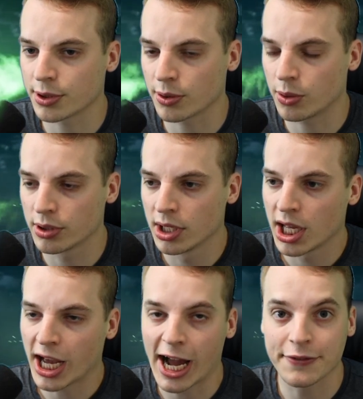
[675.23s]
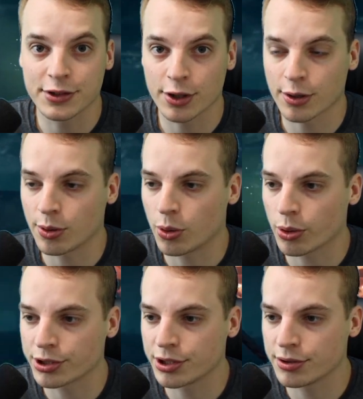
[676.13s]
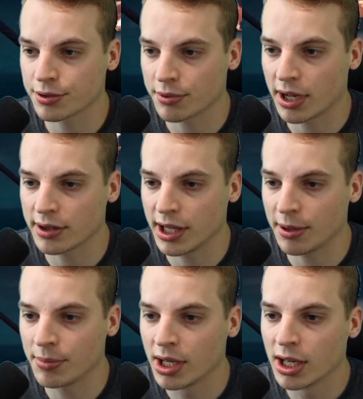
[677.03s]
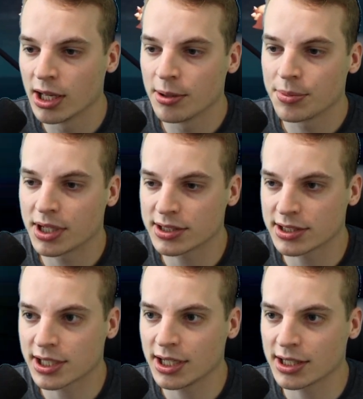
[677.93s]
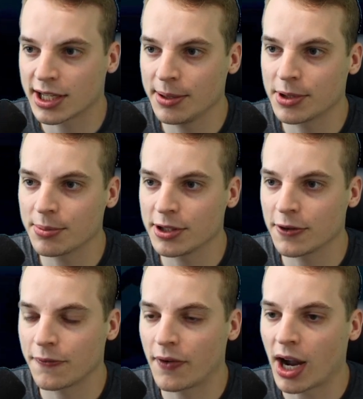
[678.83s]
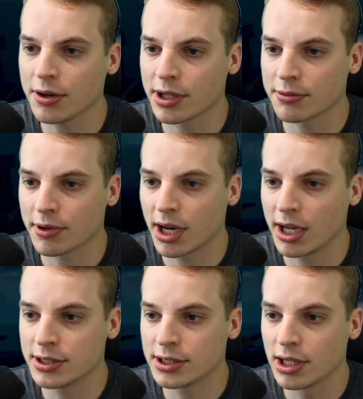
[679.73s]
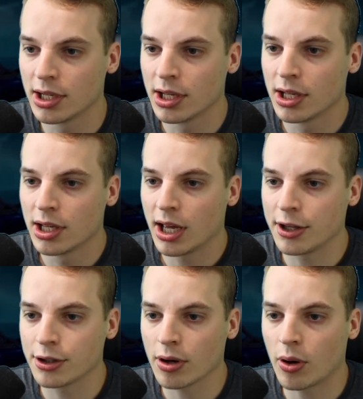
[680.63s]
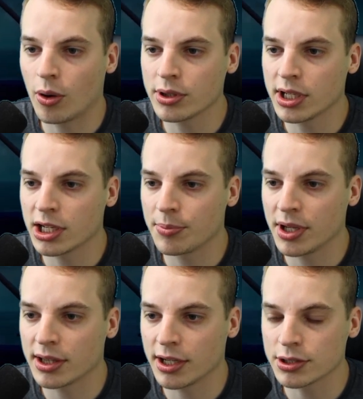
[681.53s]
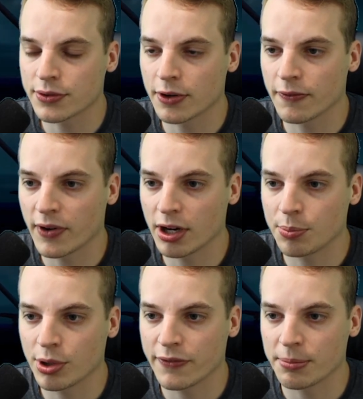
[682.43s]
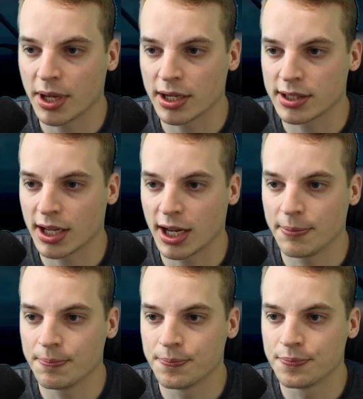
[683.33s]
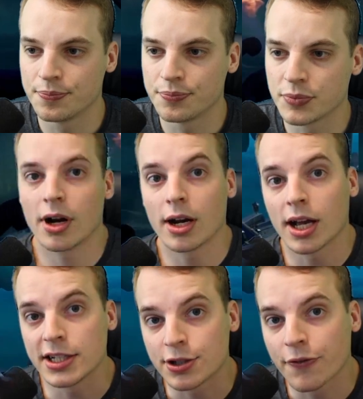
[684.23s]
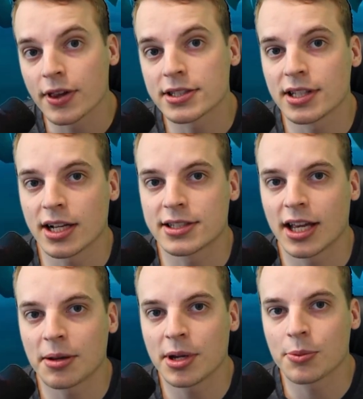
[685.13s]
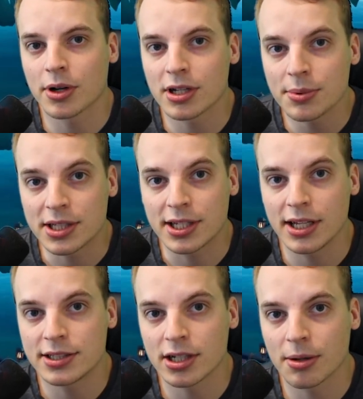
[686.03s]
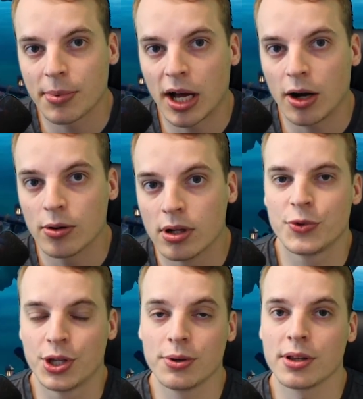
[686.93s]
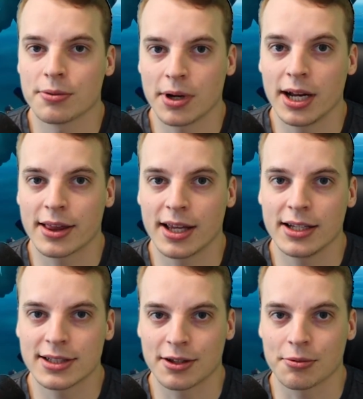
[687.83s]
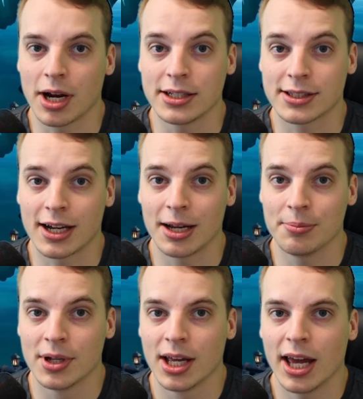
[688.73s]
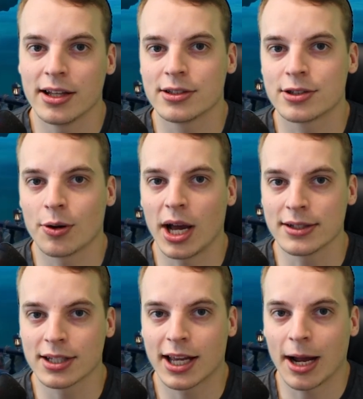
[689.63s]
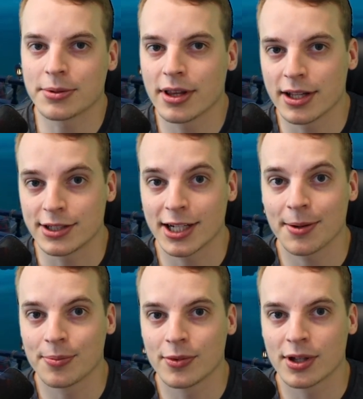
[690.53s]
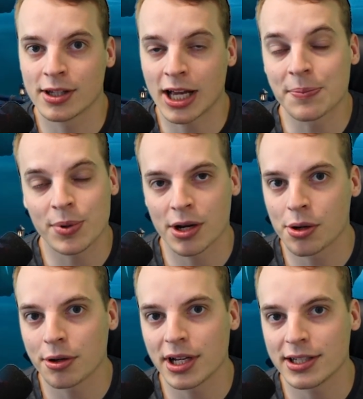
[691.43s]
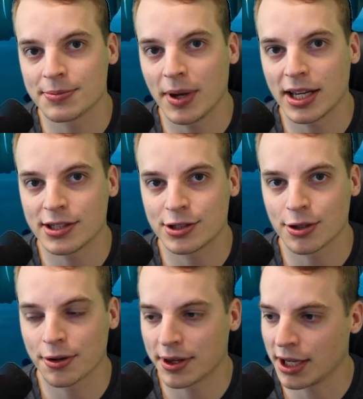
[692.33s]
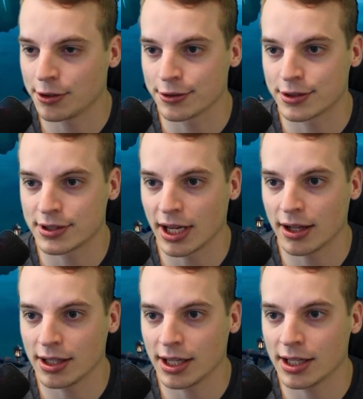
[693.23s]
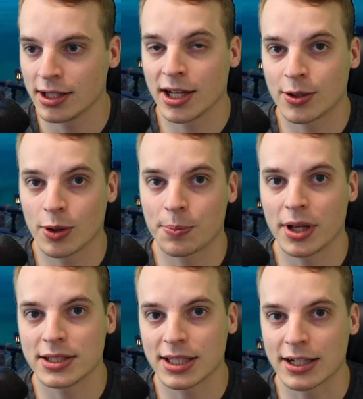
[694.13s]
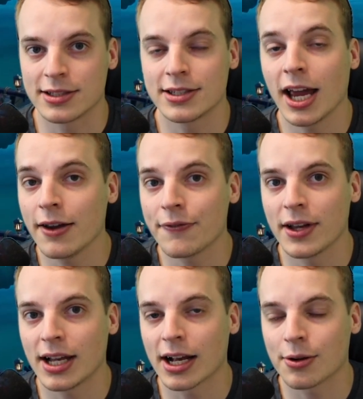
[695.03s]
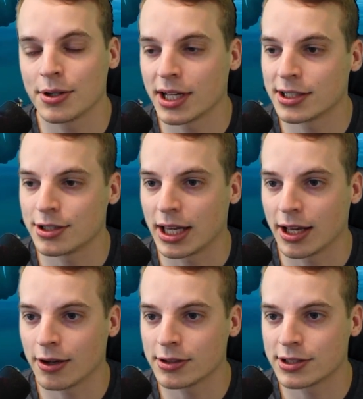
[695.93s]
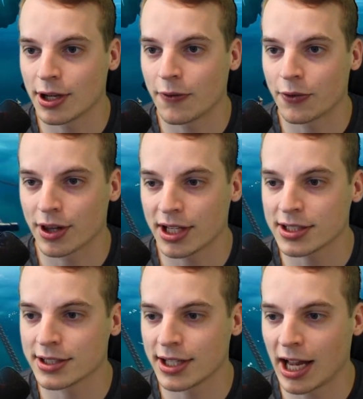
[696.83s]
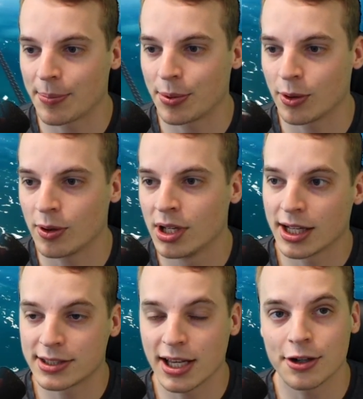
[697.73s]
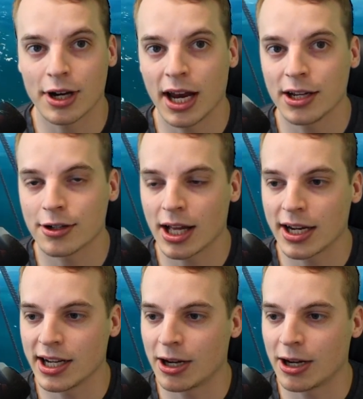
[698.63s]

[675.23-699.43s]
or half-circle horseshoes around them, because it's going to keep them in your firing range, and you're only going to be in theirs for a very brief amount of time. All right, guys, so for this next segment, we're going to be teaching about doing the right things at the right time. And so as the captain of the ship, the top priority is making sure that you're sailing it into a place that's safe and not going to get you killed. So this example, let's say you're anchored at an